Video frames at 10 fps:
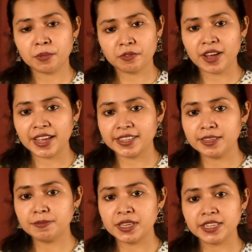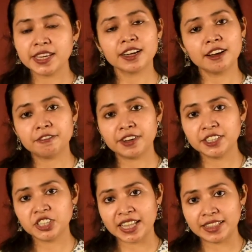providing media
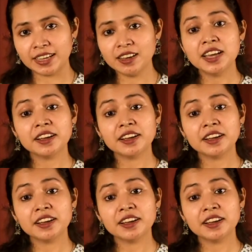coverage at the